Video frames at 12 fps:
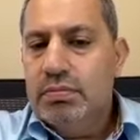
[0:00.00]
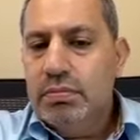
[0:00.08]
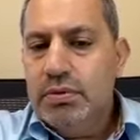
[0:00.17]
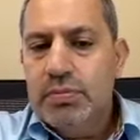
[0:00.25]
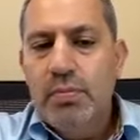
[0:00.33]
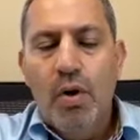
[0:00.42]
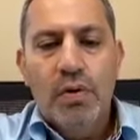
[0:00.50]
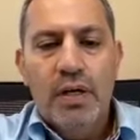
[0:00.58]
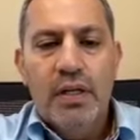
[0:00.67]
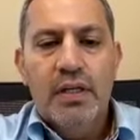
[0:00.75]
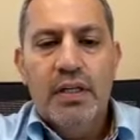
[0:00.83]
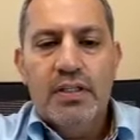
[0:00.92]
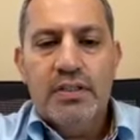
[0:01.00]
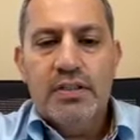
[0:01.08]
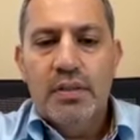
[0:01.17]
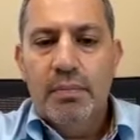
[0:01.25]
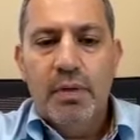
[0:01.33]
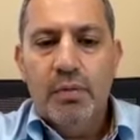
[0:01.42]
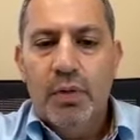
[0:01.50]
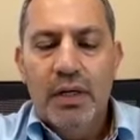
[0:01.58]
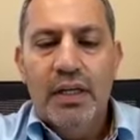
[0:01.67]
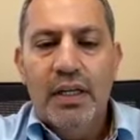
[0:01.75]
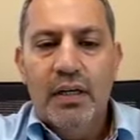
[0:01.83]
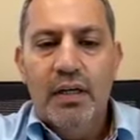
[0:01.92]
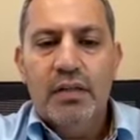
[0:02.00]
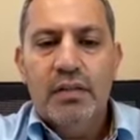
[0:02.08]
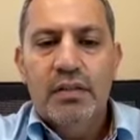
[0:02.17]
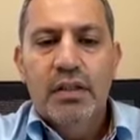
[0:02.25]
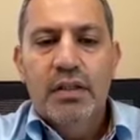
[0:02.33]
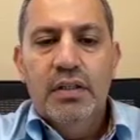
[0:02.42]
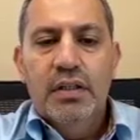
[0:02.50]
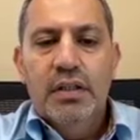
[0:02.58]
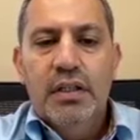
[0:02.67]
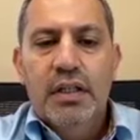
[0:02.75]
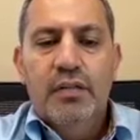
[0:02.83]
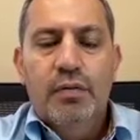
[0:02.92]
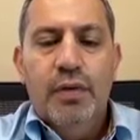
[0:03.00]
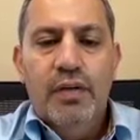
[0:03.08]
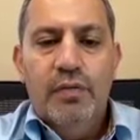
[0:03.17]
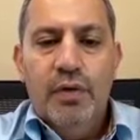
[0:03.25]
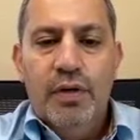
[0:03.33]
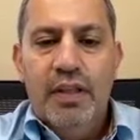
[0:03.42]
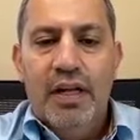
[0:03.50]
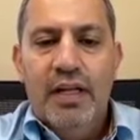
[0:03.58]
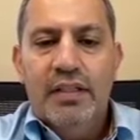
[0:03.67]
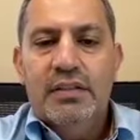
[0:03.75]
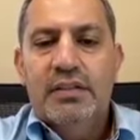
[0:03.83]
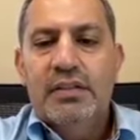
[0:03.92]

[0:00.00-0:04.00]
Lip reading: smoking is number one killer. If we avoid that,